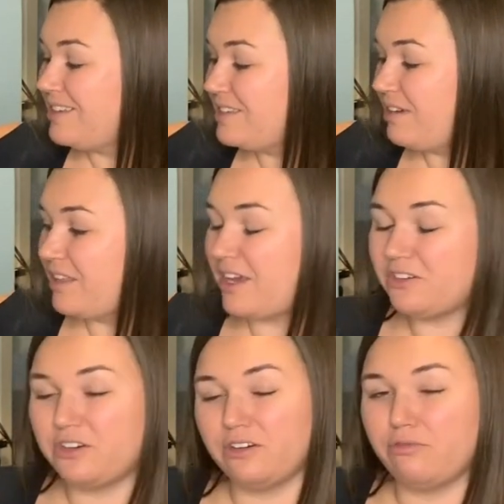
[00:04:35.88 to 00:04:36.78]
of how
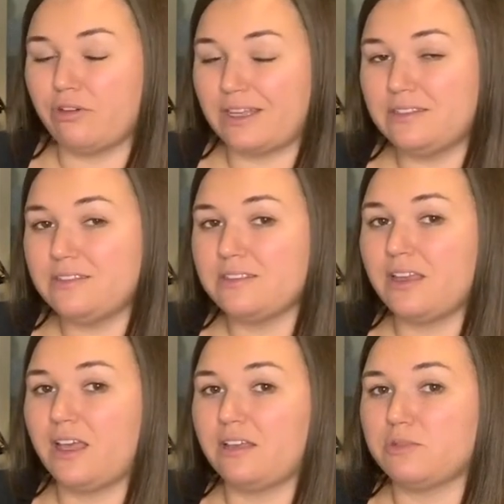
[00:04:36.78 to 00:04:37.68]
that nerve runs,
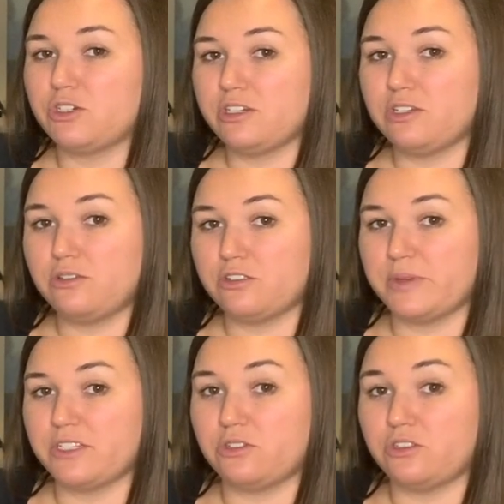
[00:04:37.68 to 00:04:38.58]
stretching those
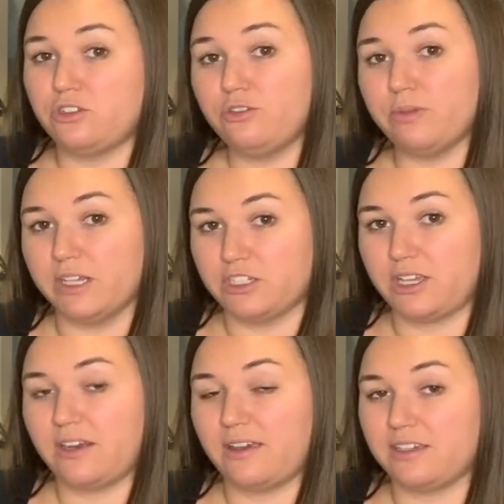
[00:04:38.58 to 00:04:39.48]
muscles too much
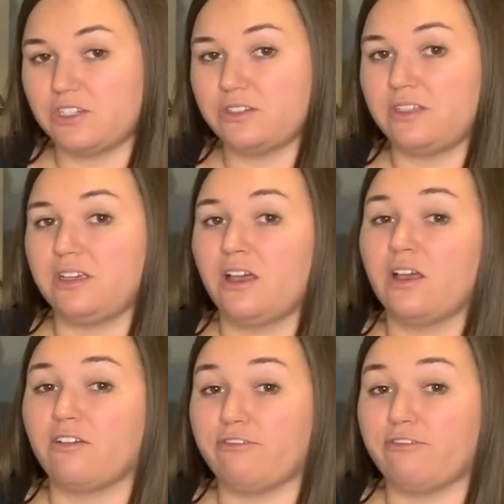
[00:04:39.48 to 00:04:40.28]
can actually